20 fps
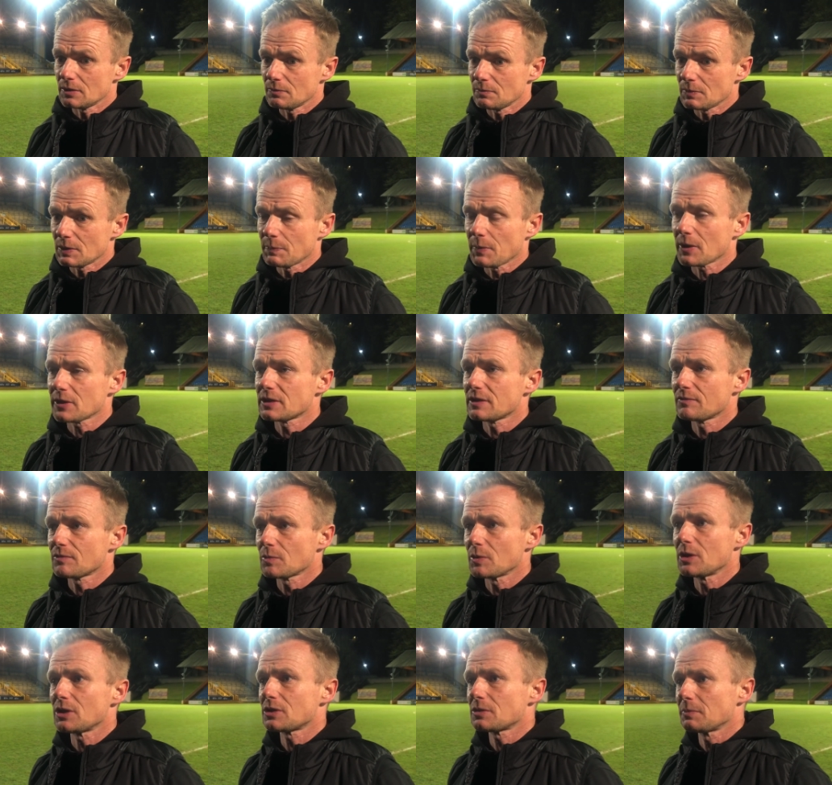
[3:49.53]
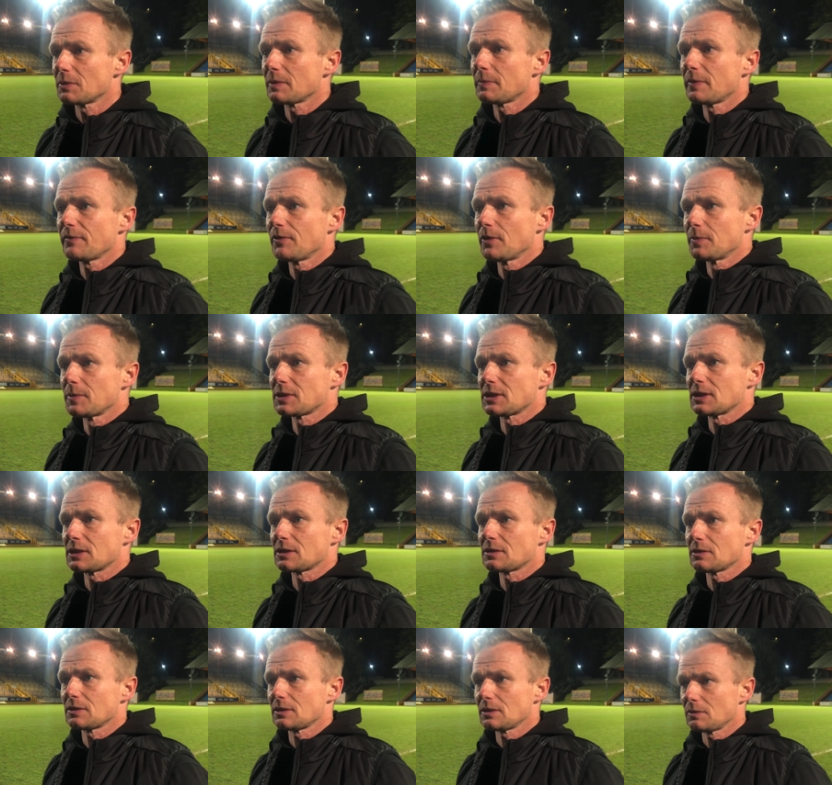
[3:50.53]
the positives were some of the performances.
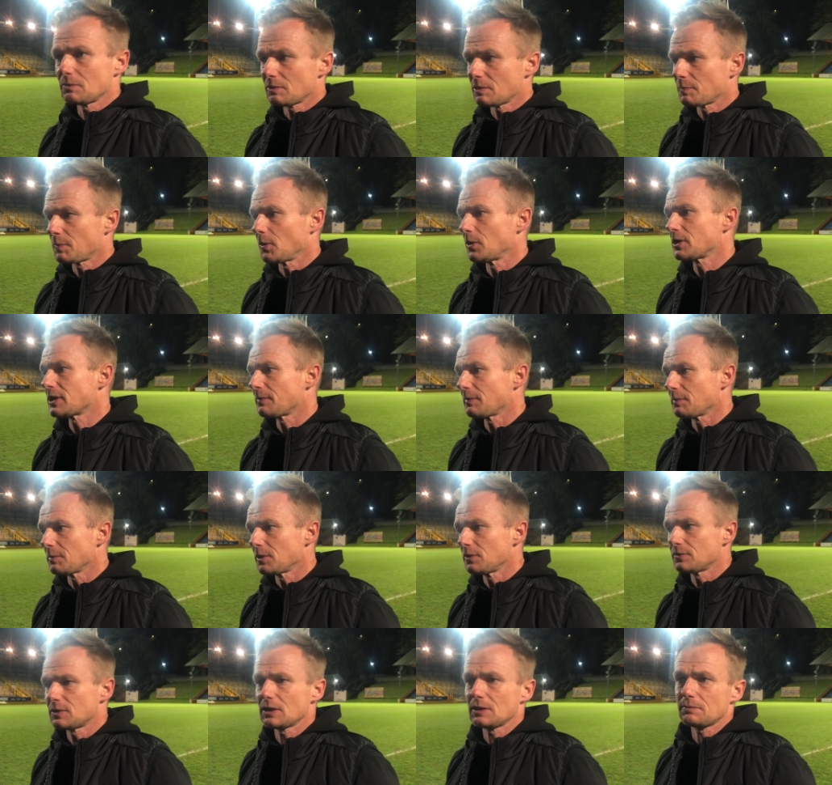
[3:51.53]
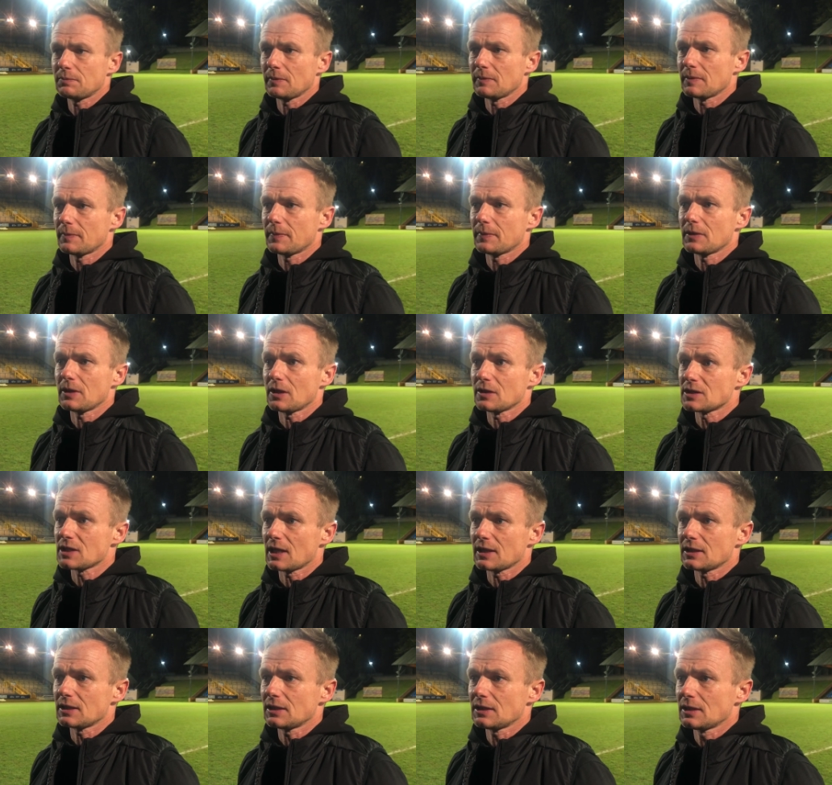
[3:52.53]
The points that we moved it probably on
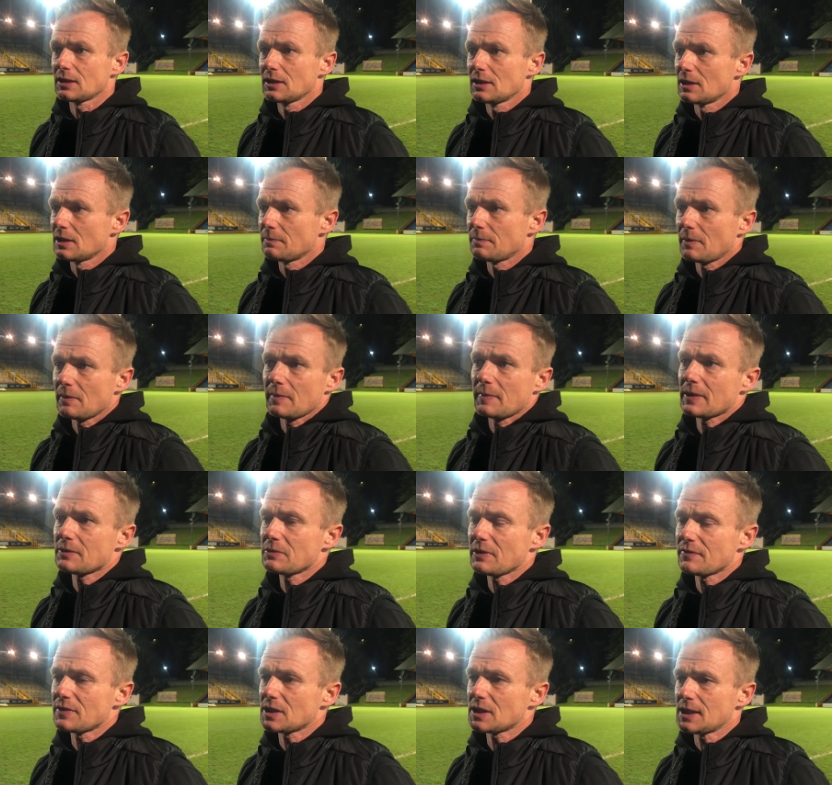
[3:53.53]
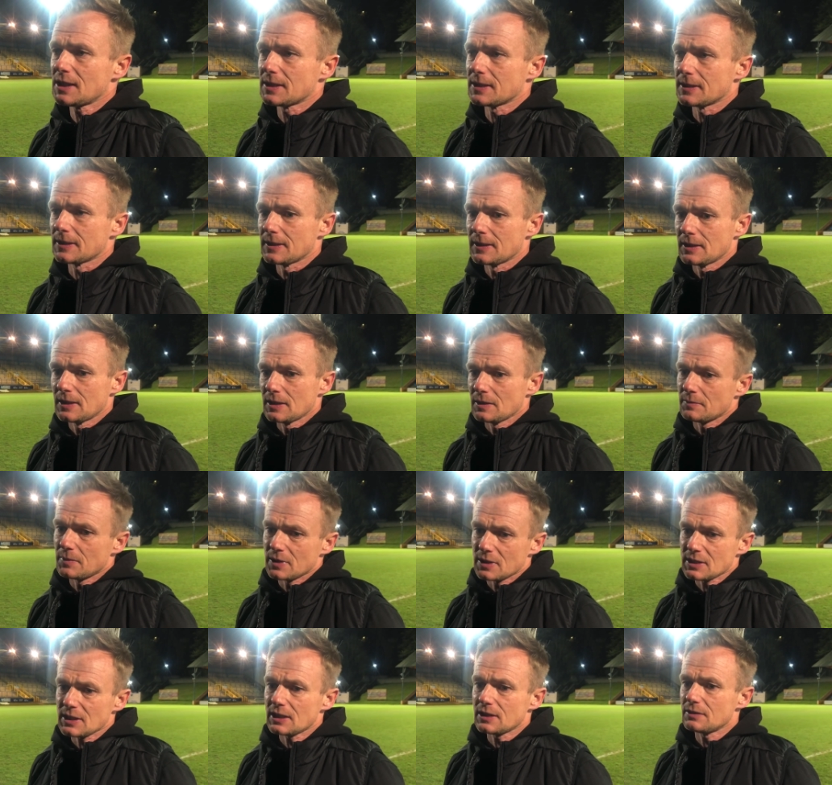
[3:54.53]
Saturday, probably the best we have this season. But I
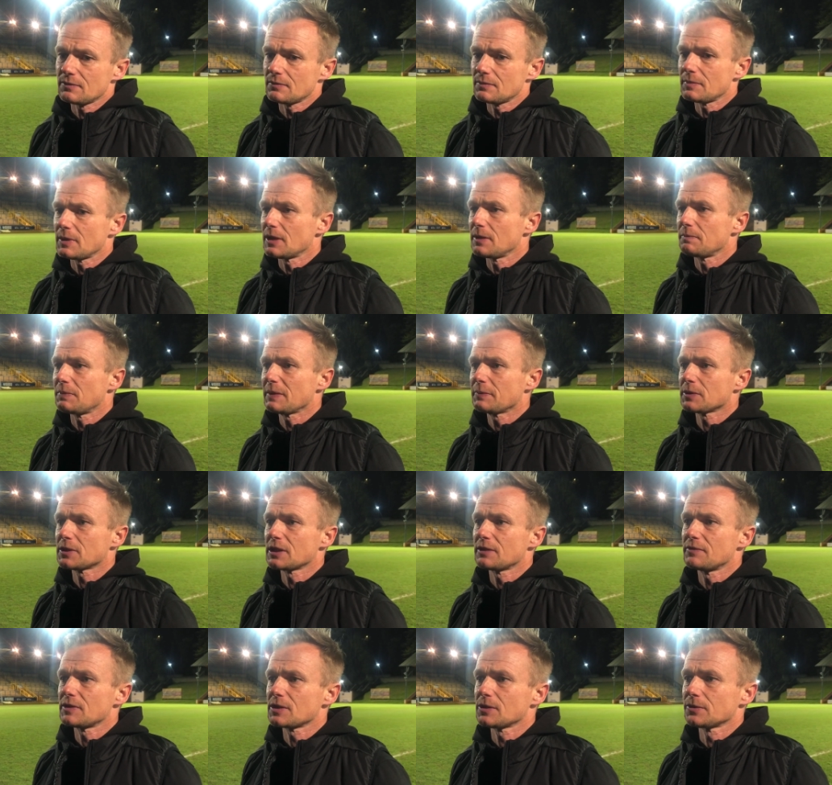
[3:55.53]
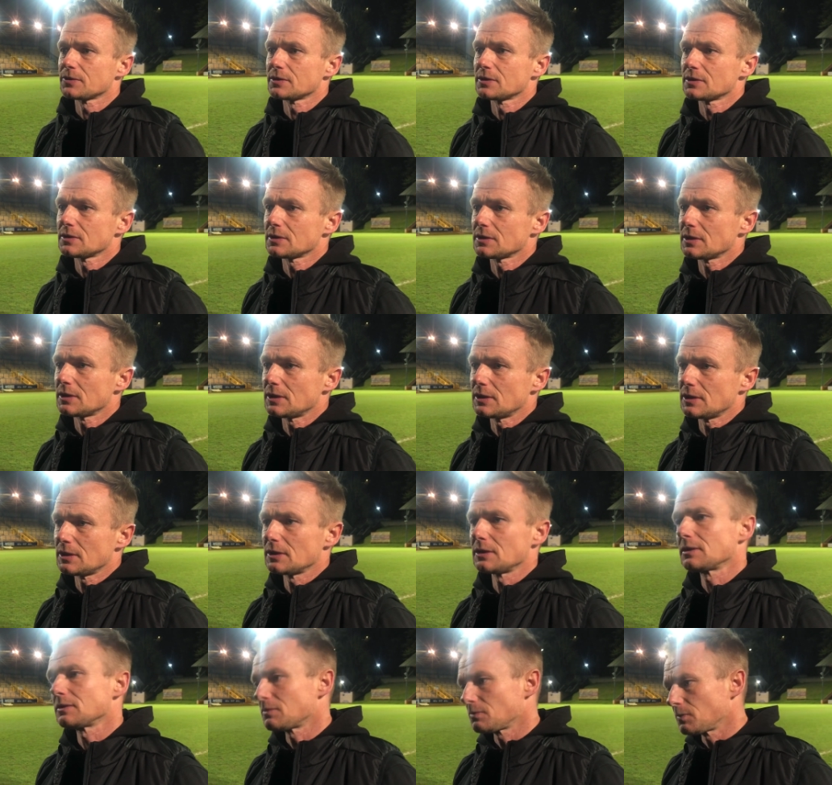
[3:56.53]
said um, people see a result,
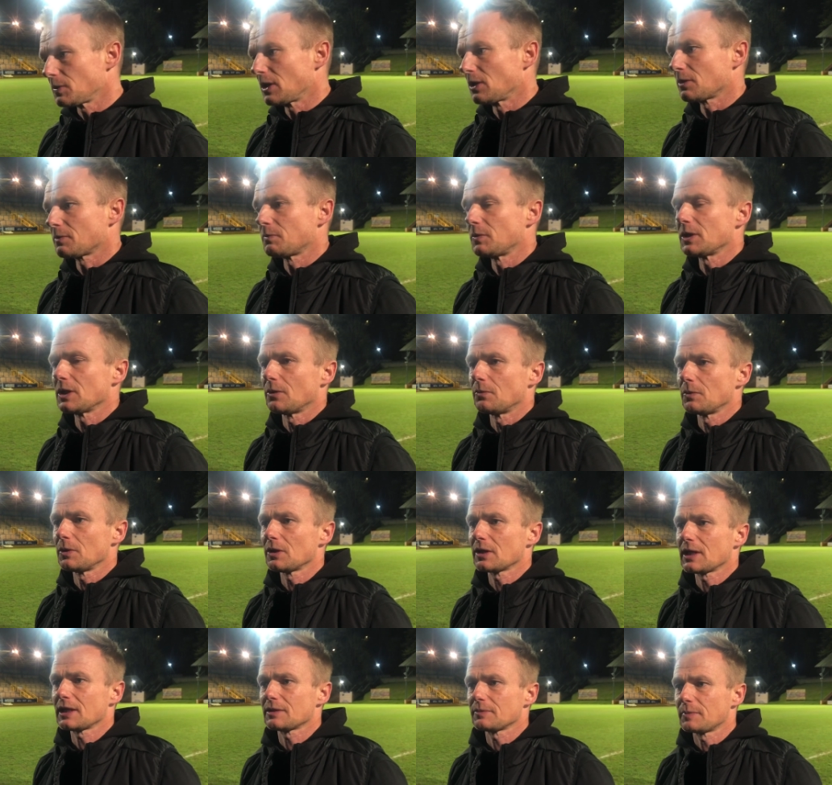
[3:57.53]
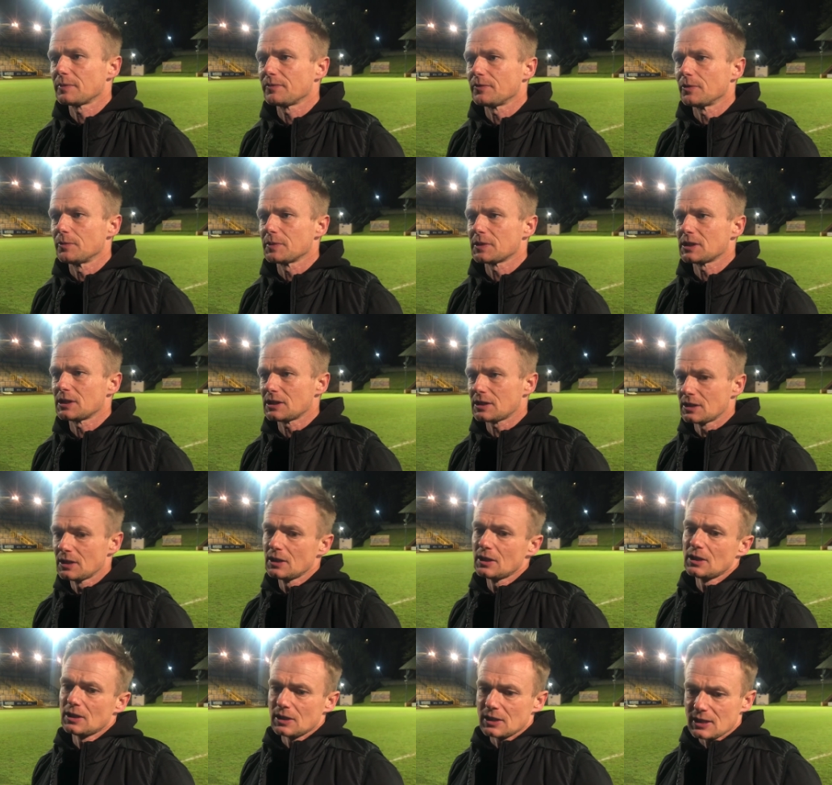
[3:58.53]
and we look we don't we look at the performances.
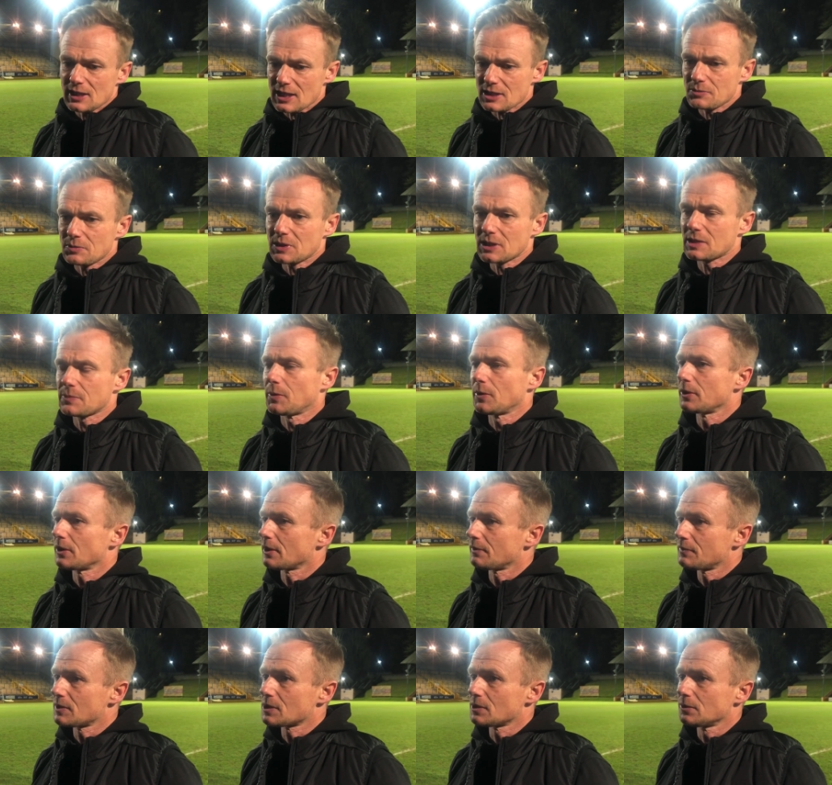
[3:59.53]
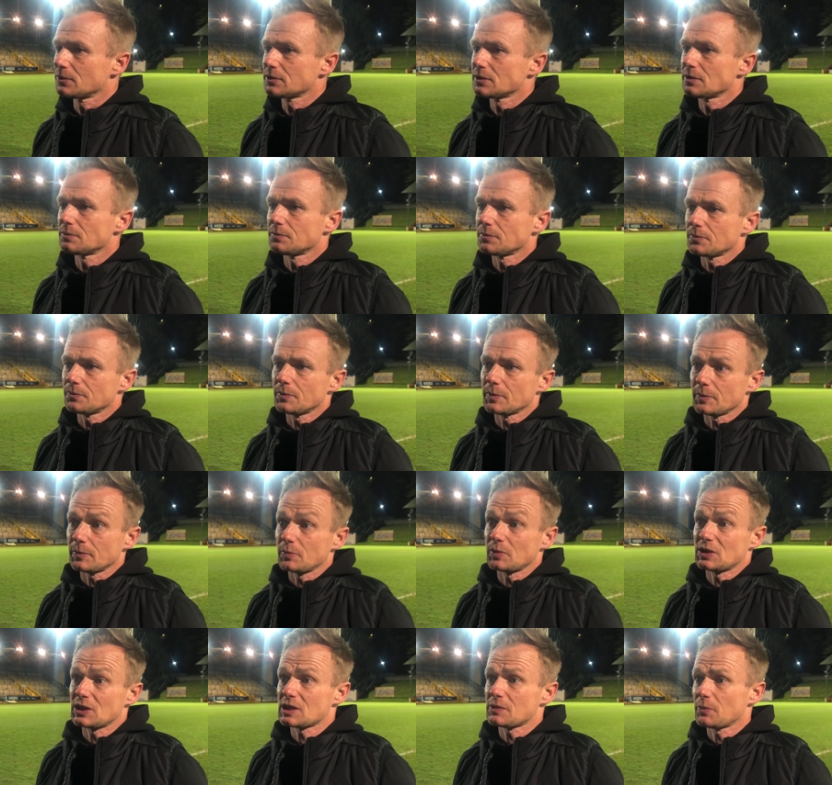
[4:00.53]
Yes, we're disappointed on the result, but we're
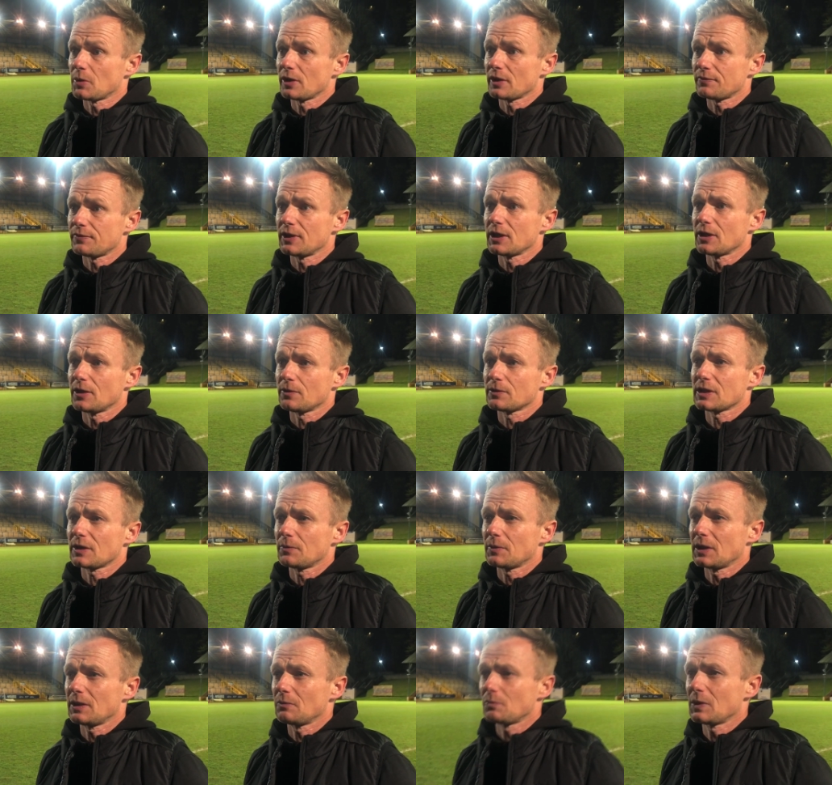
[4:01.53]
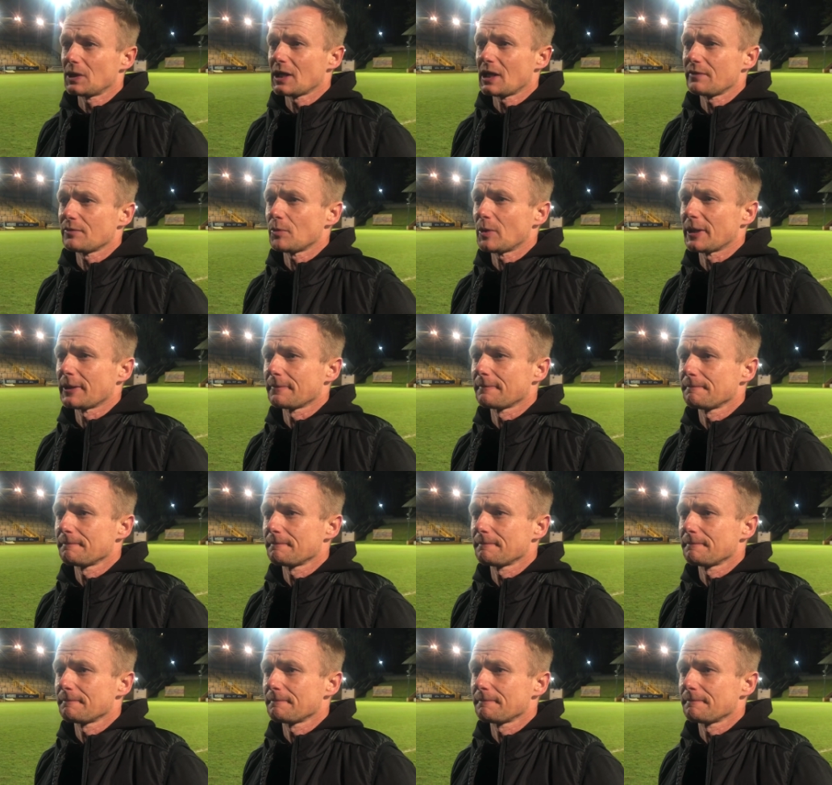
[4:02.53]
disappointed on the three goals that we, we gave away.